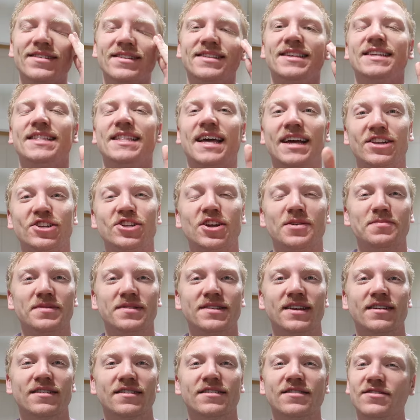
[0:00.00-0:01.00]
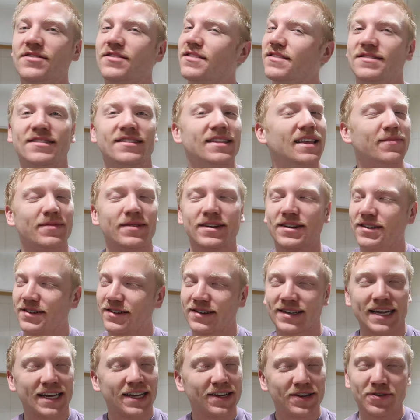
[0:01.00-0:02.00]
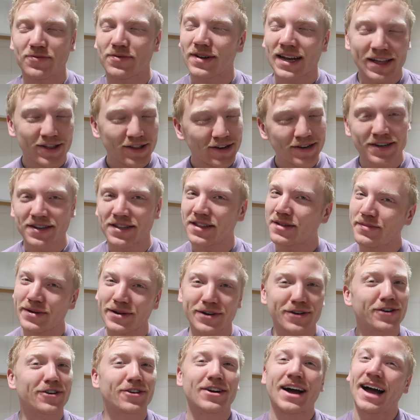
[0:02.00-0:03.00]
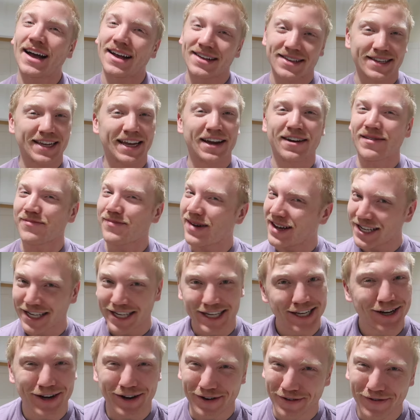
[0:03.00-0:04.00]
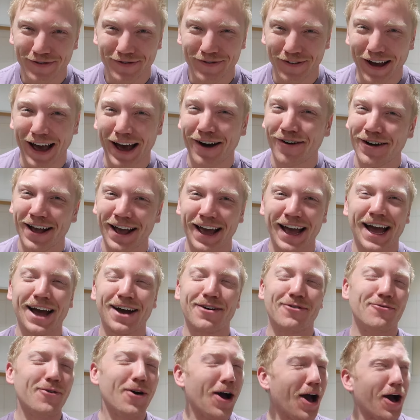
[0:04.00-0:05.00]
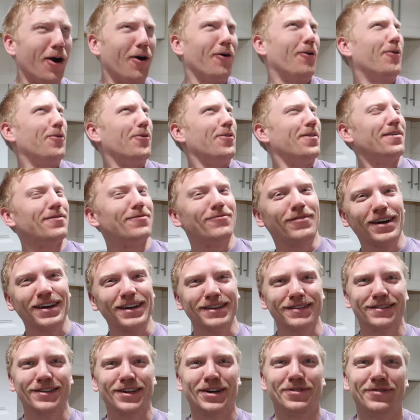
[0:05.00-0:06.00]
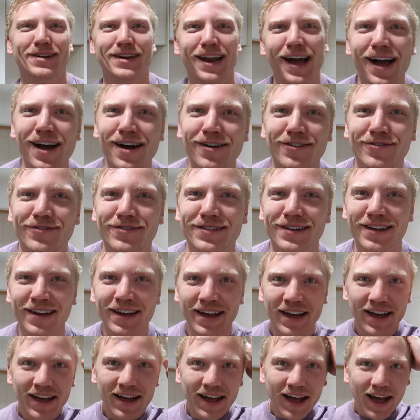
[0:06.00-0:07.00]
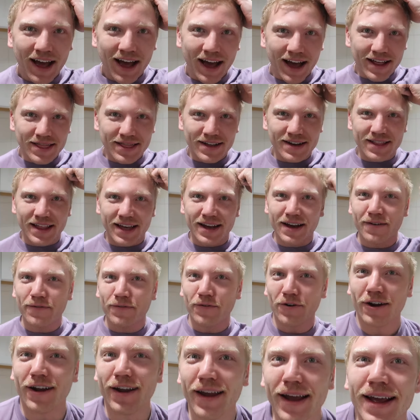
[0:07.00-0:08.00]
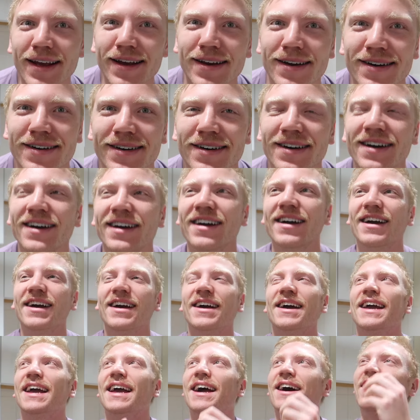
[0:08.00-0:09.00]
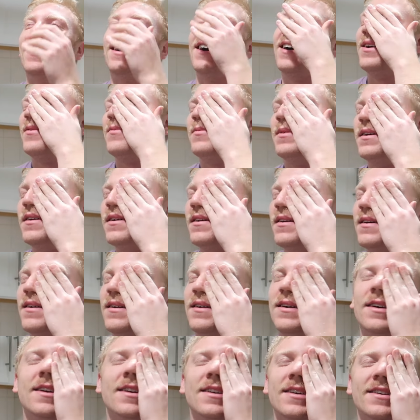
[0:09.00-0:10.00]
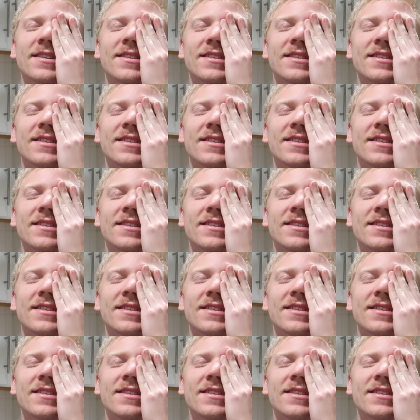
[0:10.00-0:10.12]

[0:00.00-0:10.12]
through that jump scare you, because let me tell you, when I looked in the mirror, girl, I scared myself. Oh yeah, wow, what's going on? I look like a freak. Um, ugh.